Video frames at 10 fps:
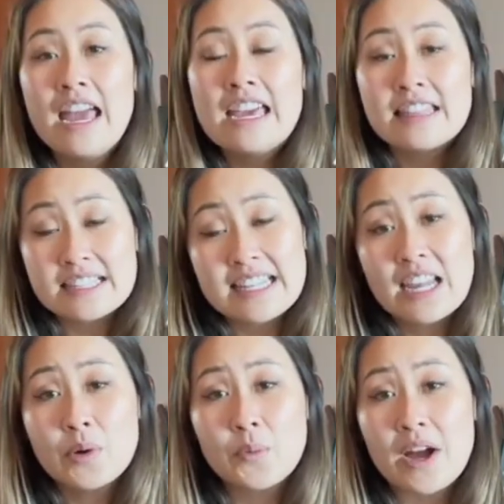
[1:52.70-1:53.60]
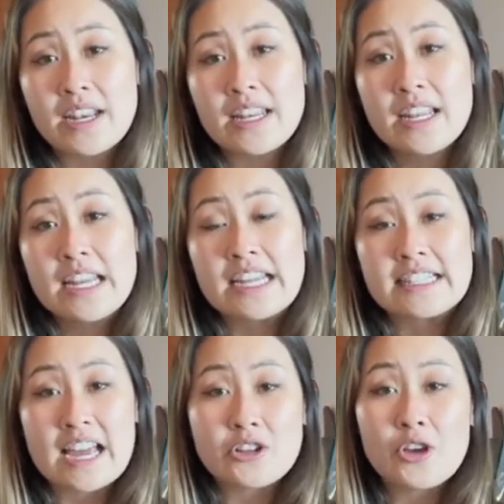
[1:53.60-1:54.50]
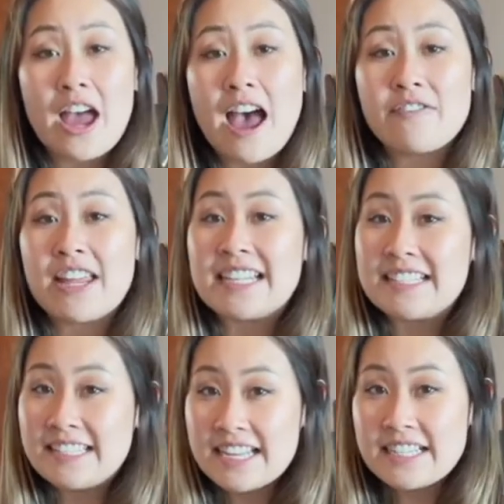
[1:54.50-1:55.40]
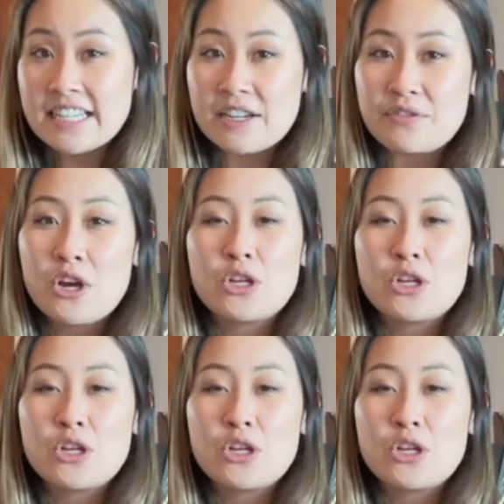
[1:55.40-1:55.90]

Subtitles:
The second one is that you have an incentive